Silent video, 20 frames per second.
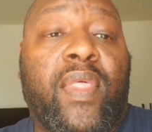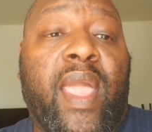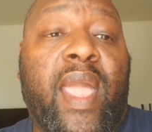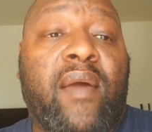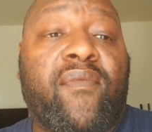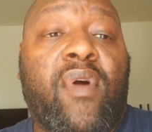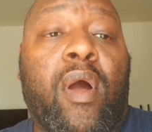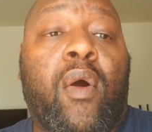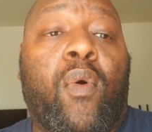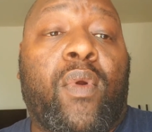
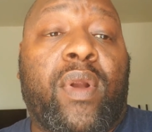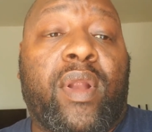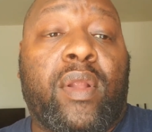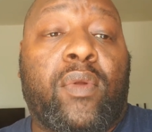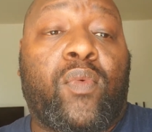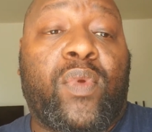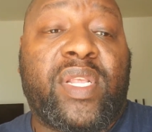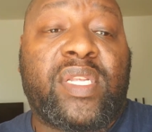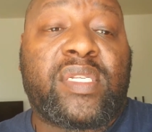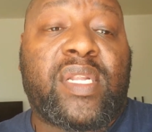have already
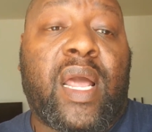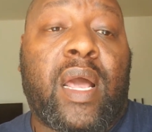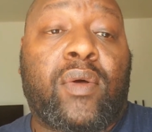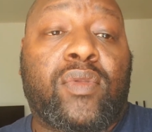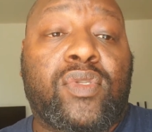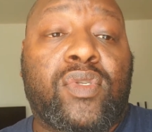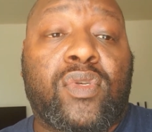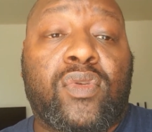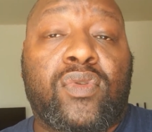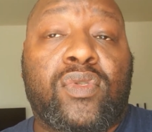reached out
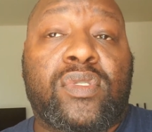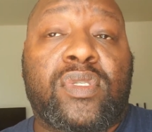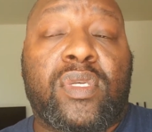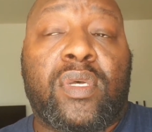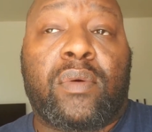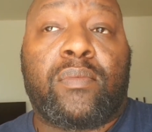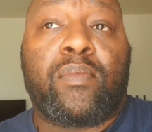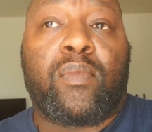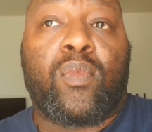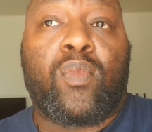to
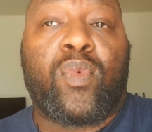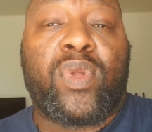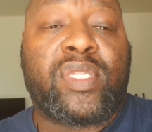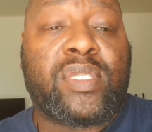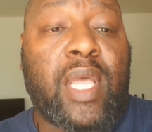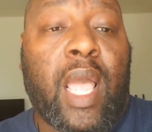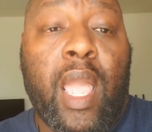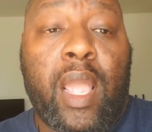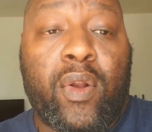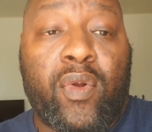some
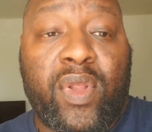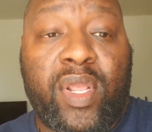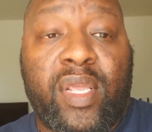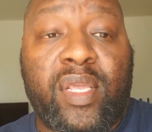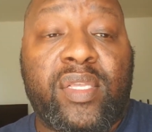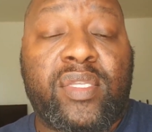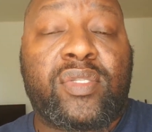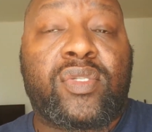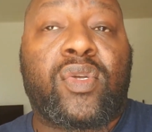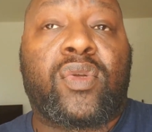
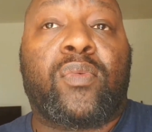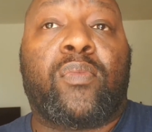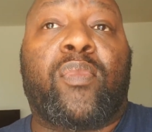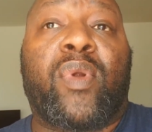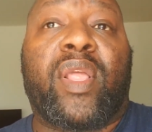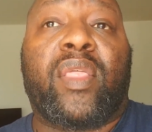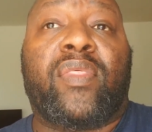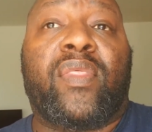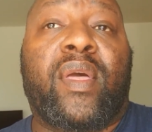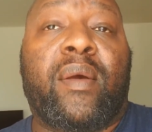retirees to
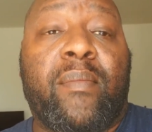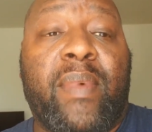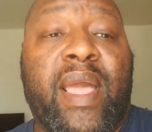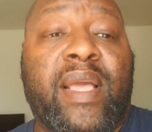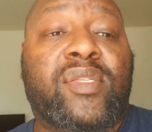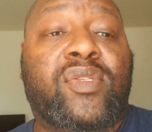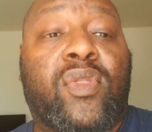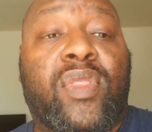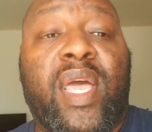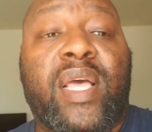bring them back.
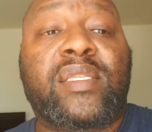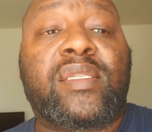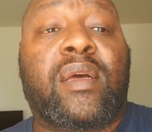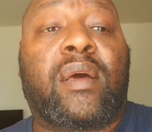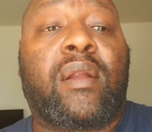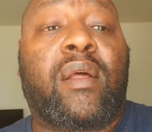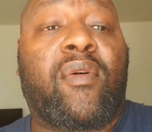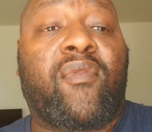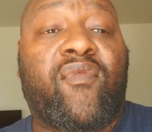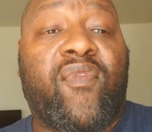So that's going
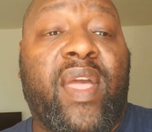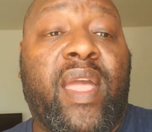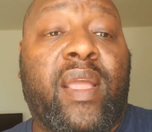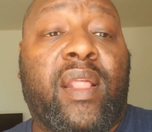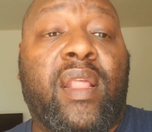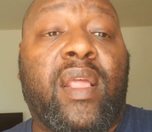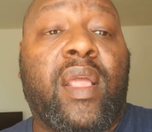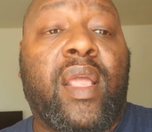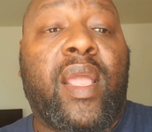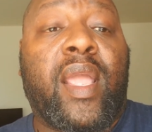to affect
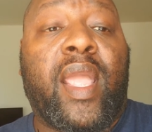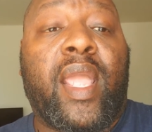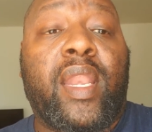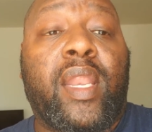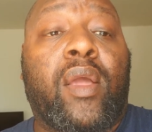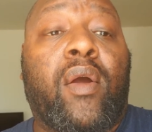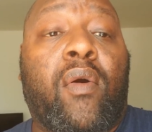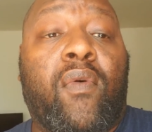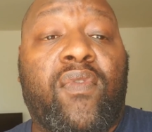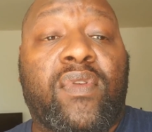any
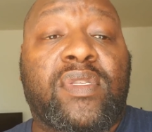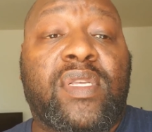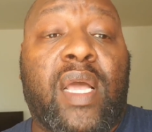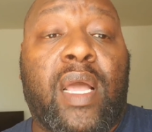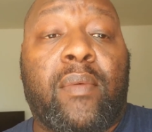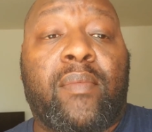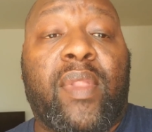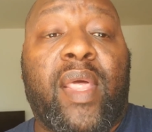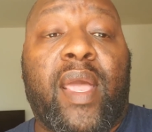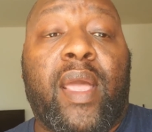
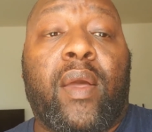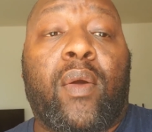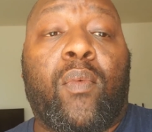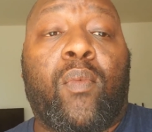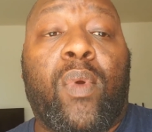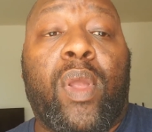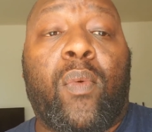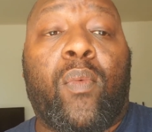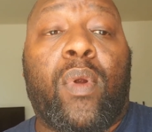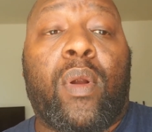overtime that
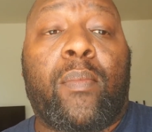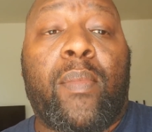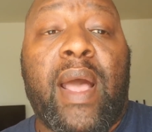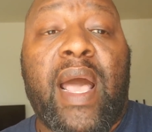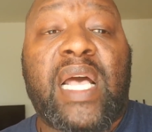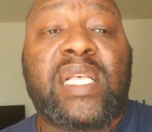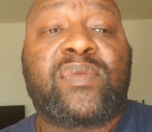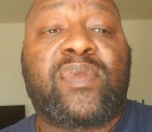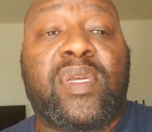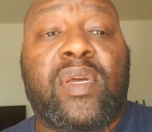we were
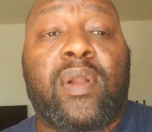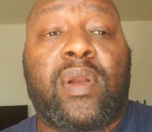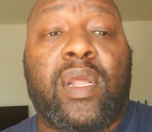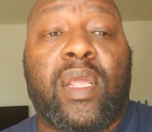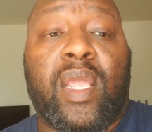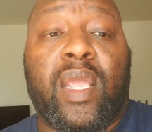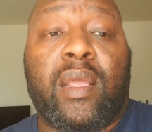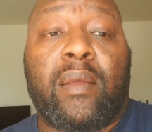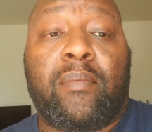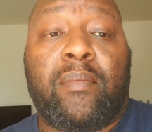possibly going to
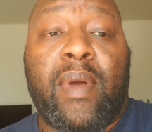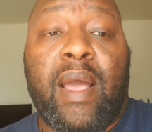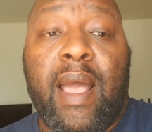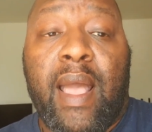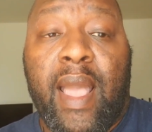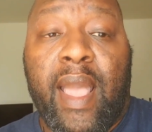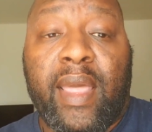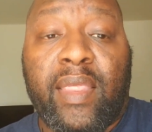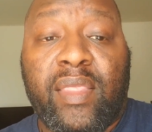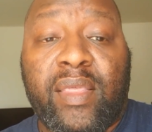get
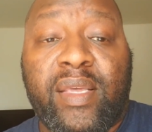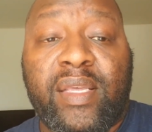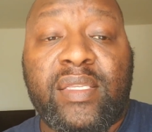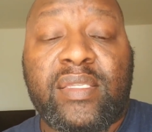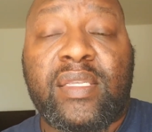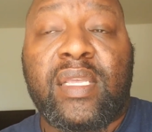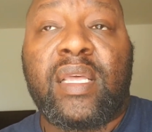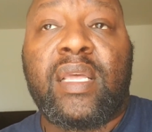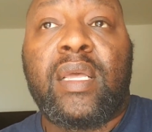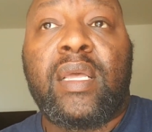behind this.
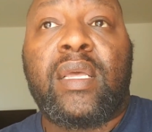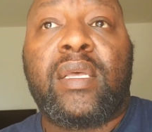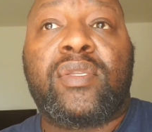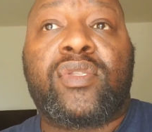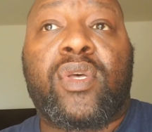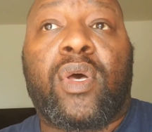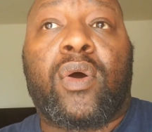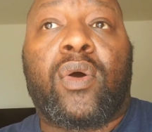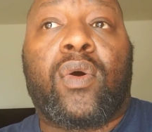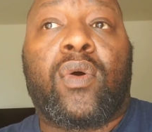
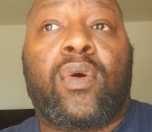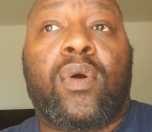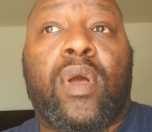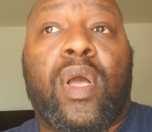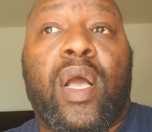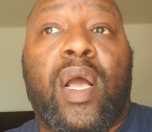So